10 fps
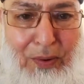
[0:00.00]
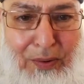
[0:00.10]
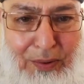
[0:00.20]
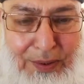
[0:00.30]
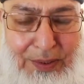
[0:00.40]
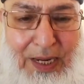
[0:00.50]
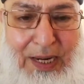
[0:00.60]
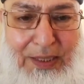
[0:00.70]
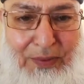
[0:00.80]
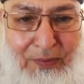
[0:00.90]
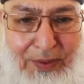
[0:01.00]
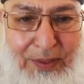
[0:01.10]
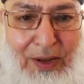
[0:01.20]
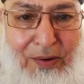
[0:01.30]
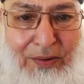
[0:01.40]
contract
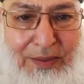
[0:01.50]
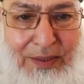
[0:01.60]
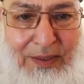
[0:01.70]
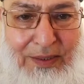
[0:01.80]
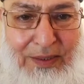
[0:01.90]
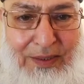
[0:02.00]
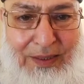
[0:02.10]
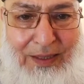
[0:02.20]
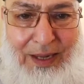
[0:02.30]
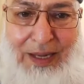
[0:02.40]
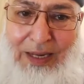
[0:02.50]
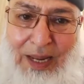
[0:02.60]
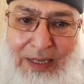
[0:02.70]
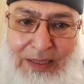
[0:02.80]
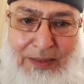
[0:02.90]
without an
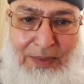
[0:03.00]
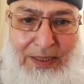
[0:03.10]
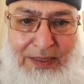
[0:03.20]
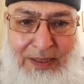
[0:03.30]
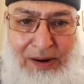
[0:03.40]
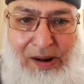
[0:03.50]
agreement.